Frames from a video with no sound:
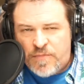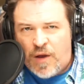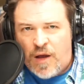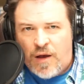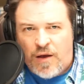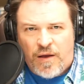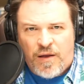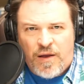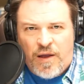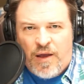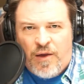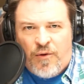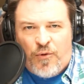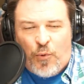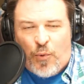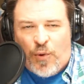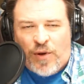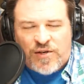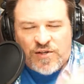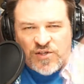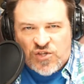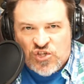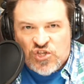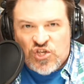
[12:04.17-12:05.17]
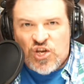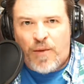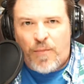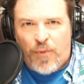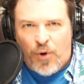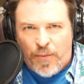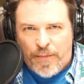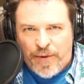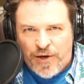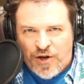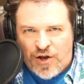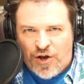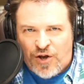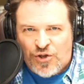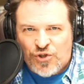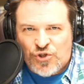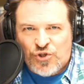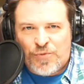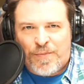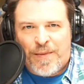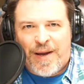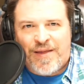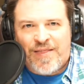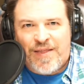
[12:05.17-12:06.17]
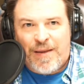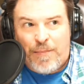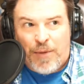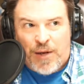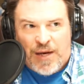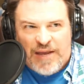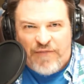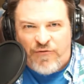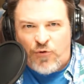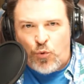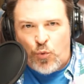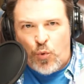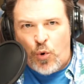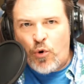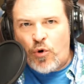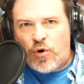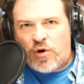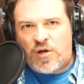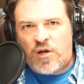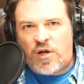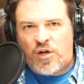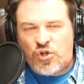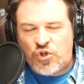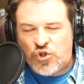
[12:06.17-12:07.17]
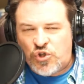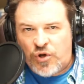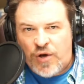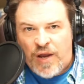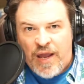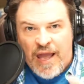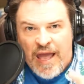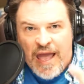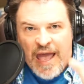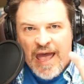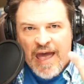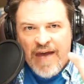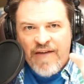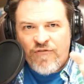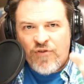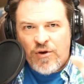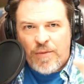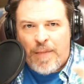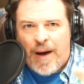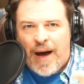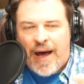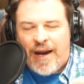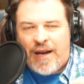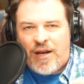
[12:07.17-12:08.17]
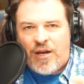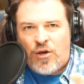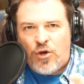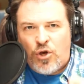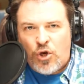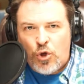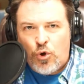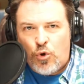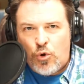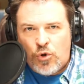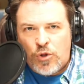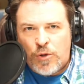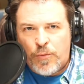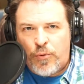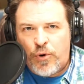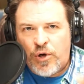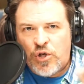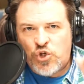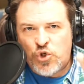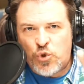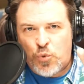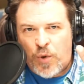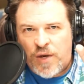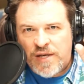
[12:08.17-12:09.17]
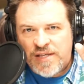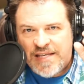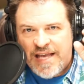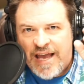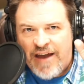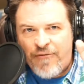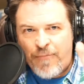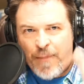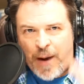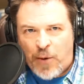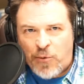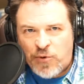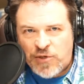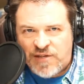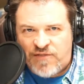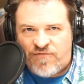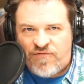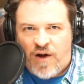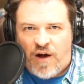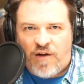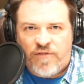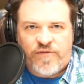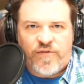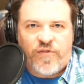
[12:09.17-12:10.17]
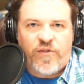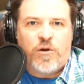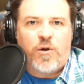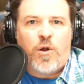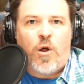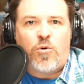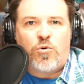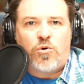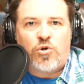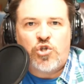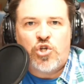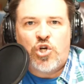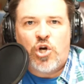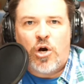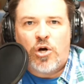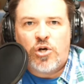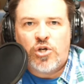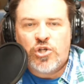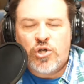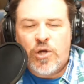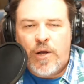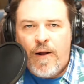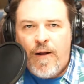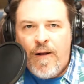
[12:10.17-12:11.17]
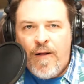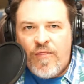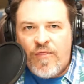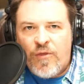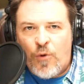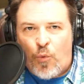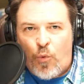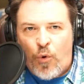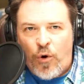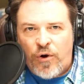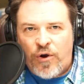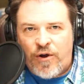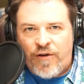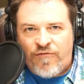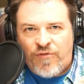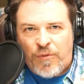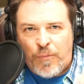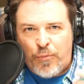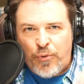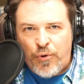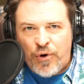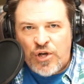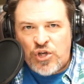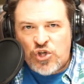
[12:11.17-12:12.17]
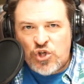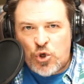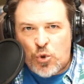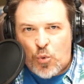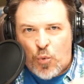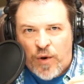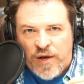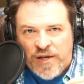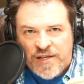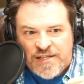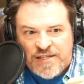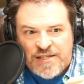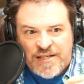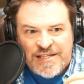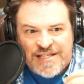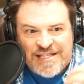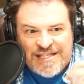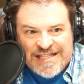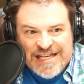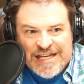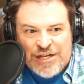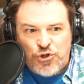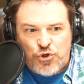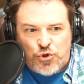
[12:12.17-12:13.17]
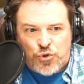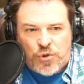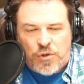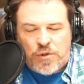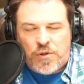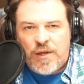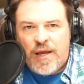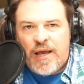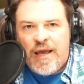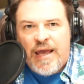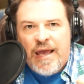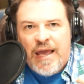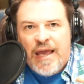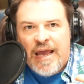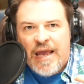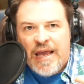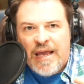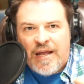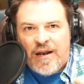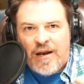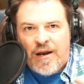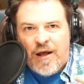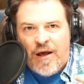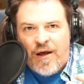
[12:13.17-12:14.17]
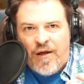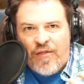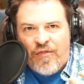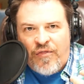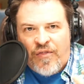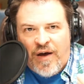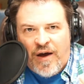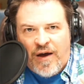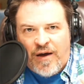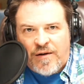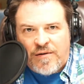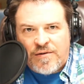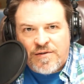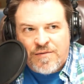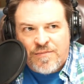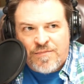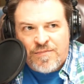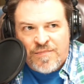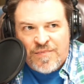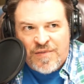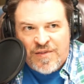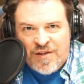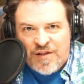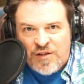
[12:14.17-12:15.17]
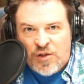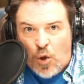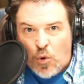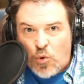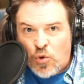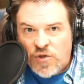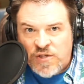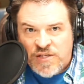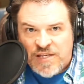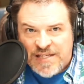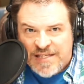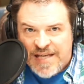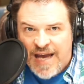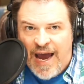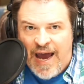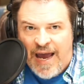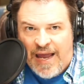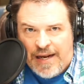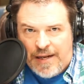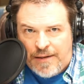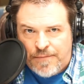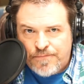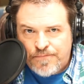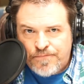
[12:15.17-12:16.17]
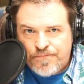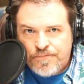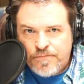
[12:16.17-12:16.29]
It wasn't suburban culture back then, but even rural culture. Everybody knew who the preacher was. Everybody was involved in the local church. The work of the preacher was central in the local society.